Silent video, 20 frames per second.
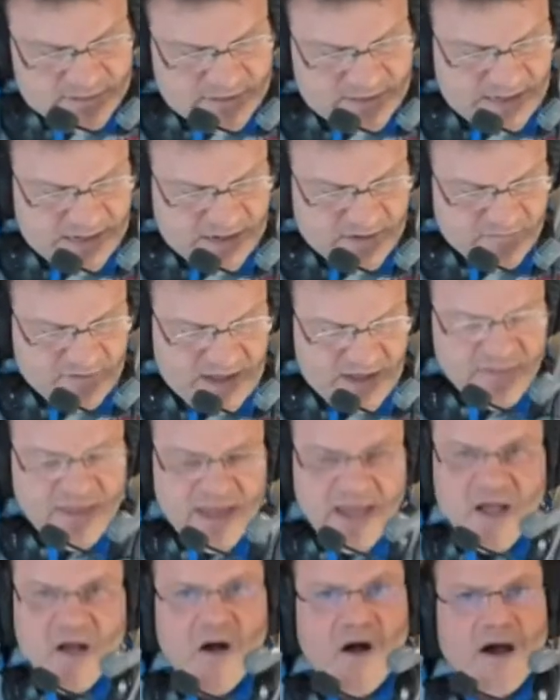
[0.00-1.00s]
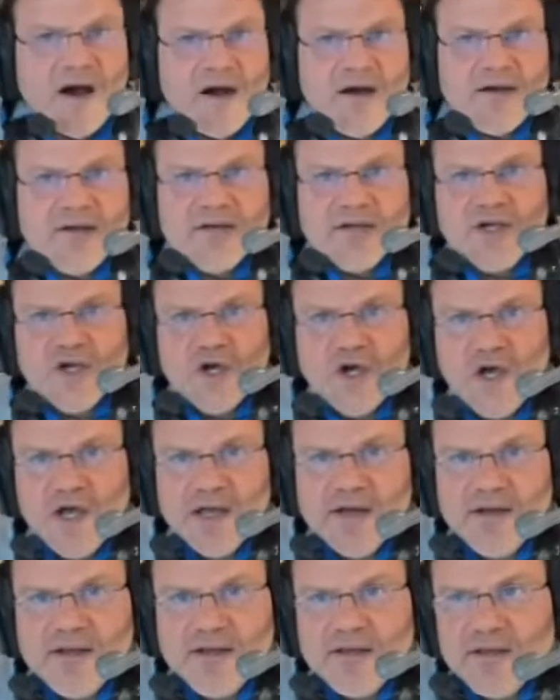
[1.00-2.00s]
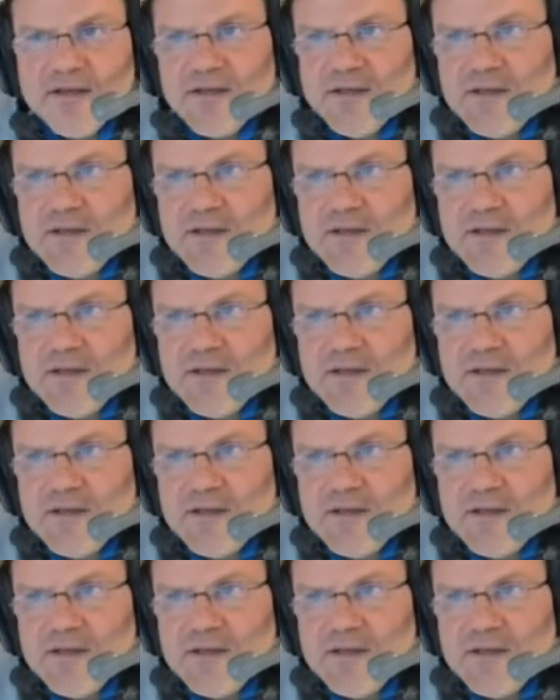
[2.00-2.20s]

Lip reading: kind of how they are, good,